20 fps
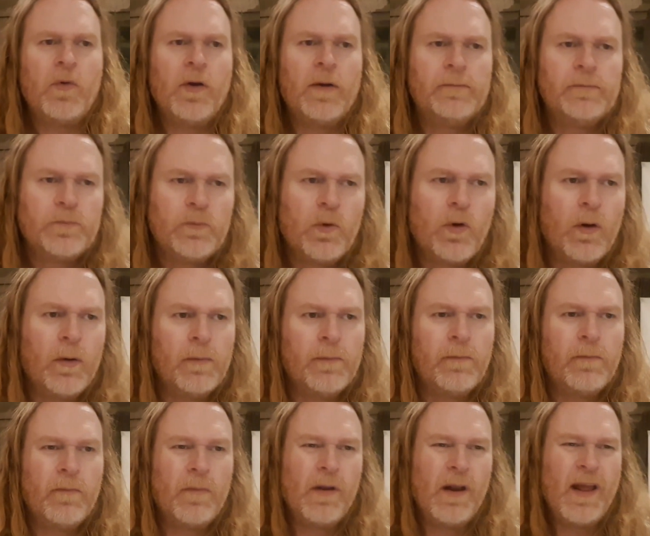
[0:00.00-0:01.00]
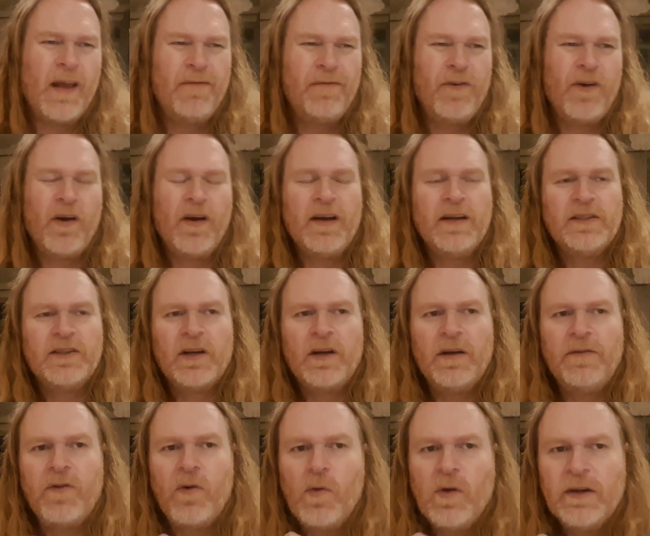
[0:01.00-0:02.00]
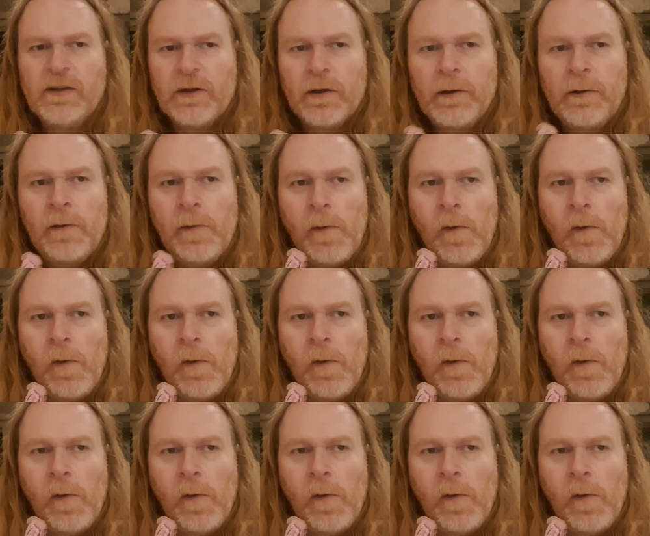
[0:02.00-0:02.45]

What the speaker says: my late 30s, early 40s.